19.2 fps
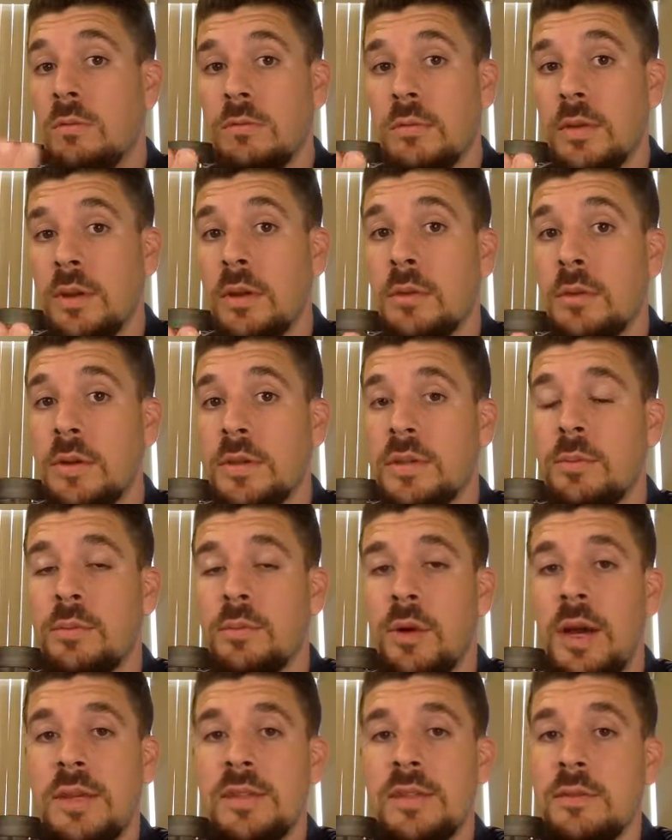increase in
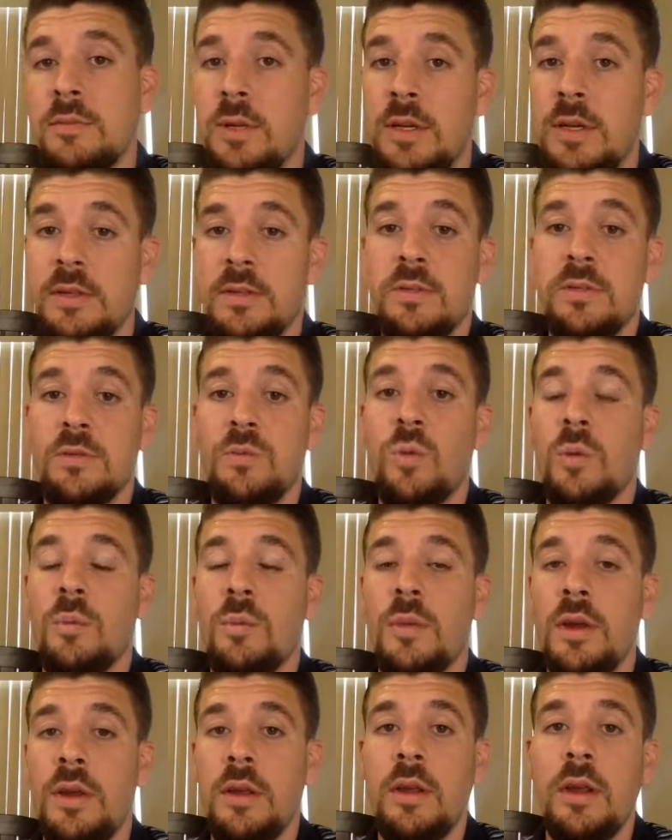prices because there's more
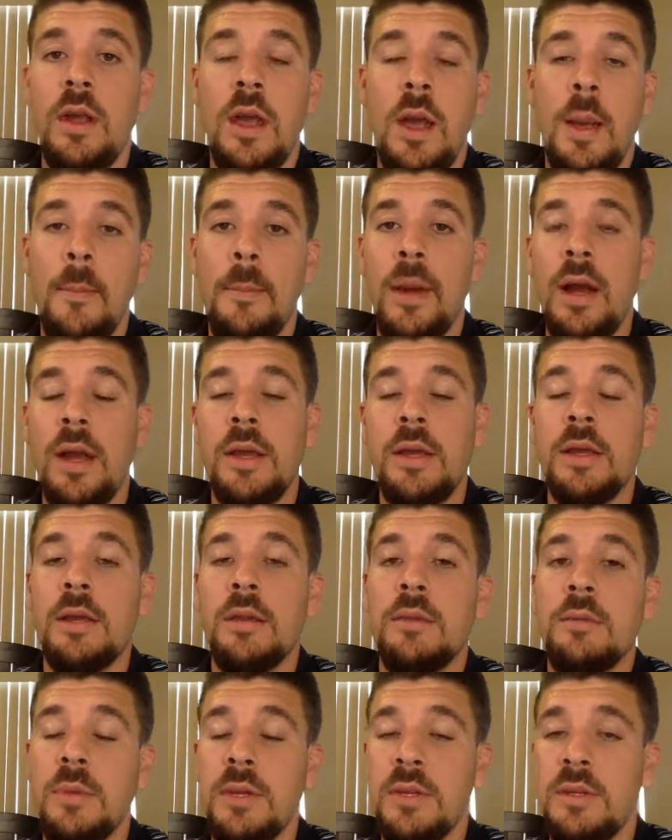money buying
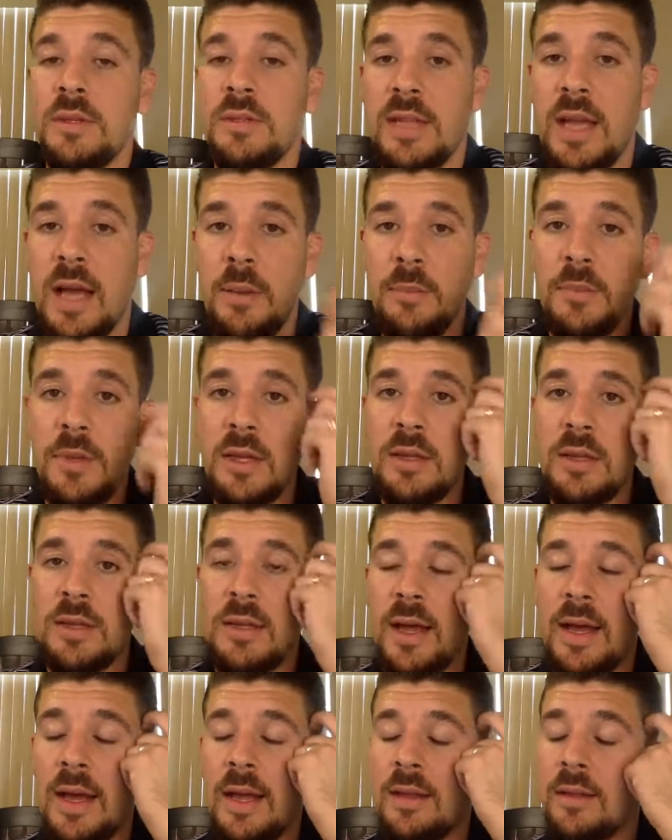it. But does that mean
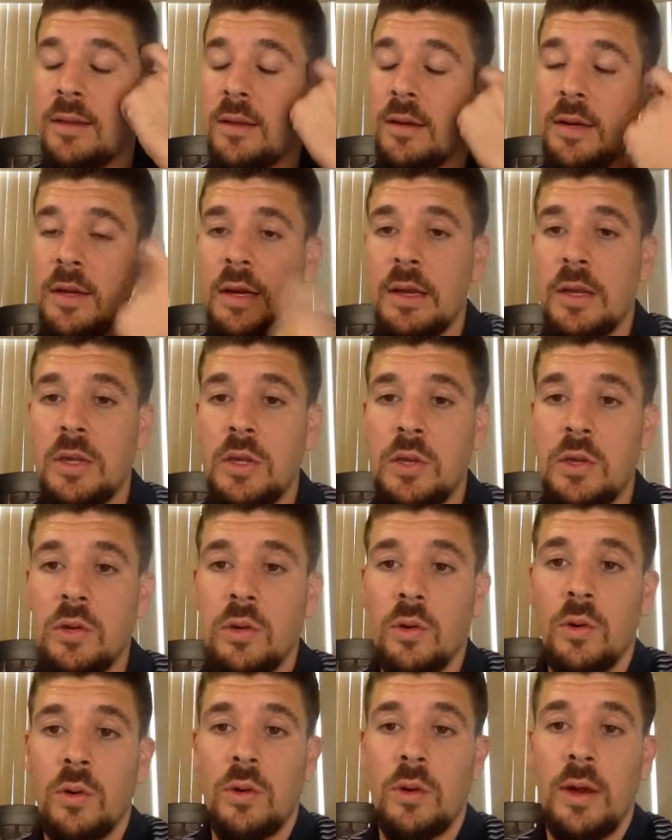that
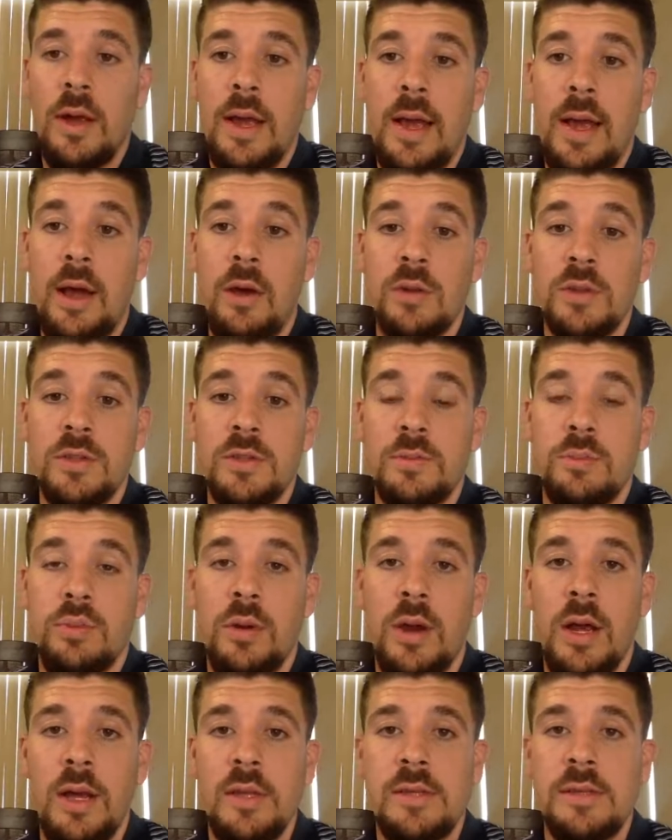your house
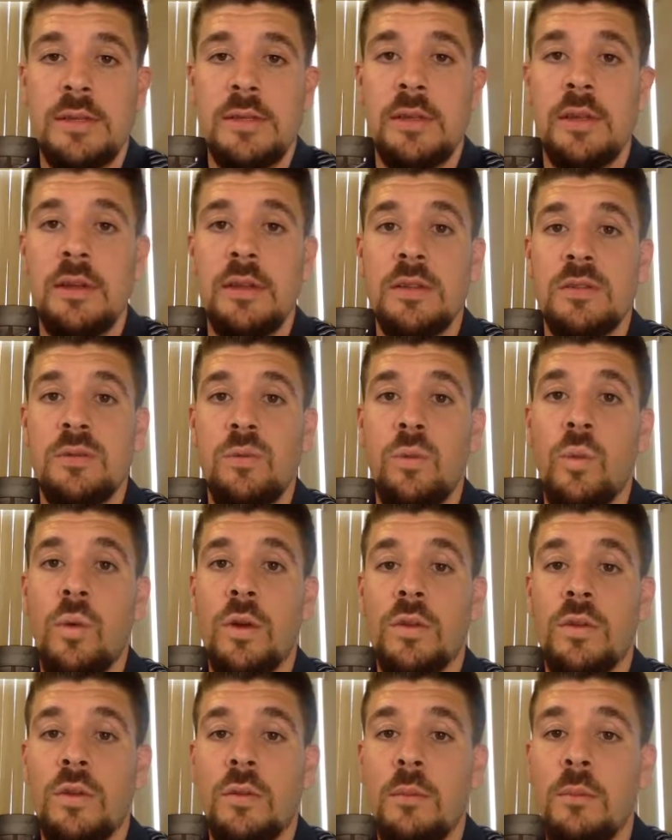price is
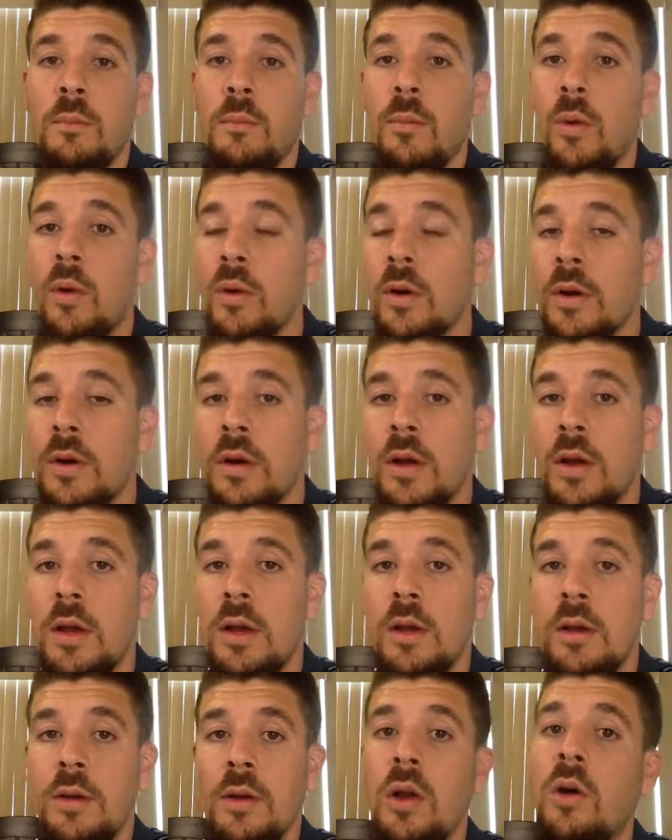worth more?
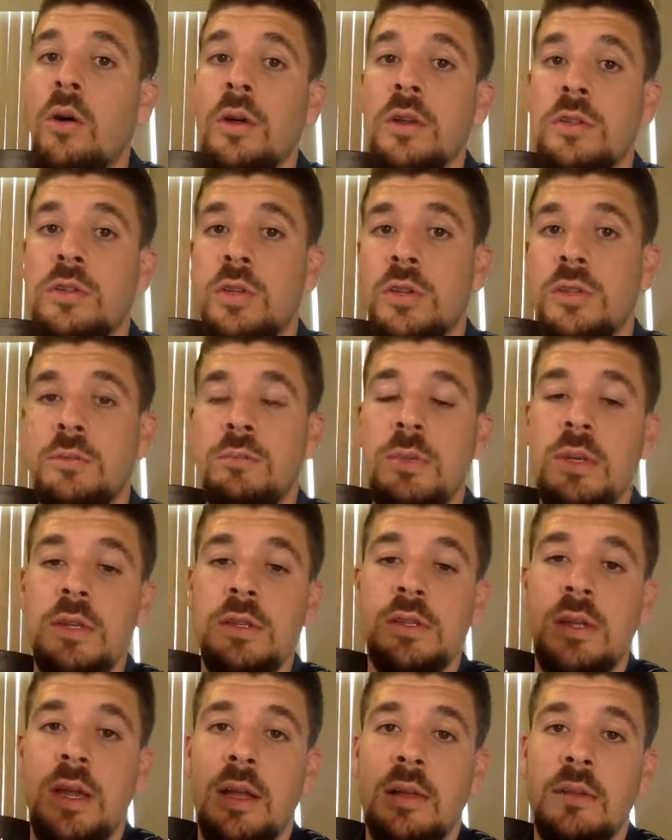No, it just
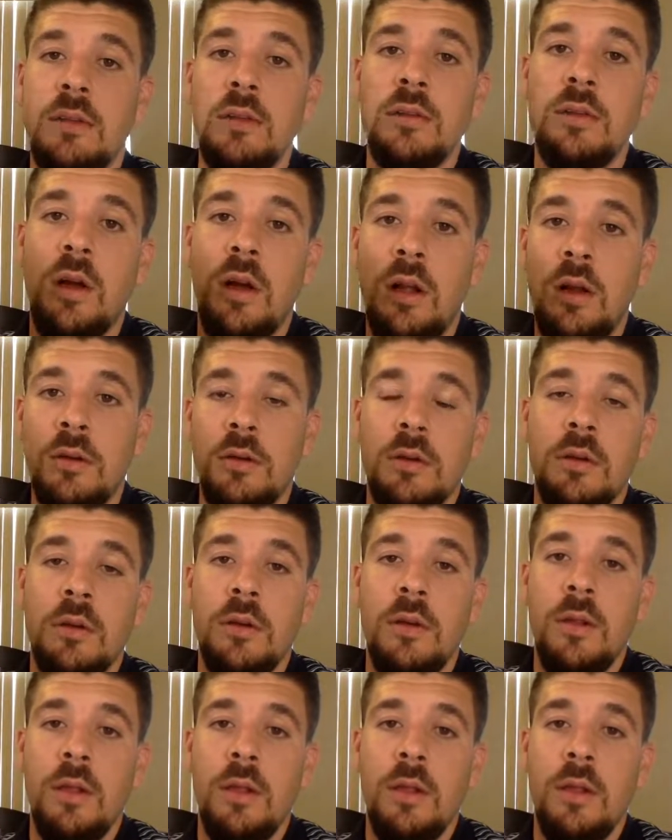means that the dollar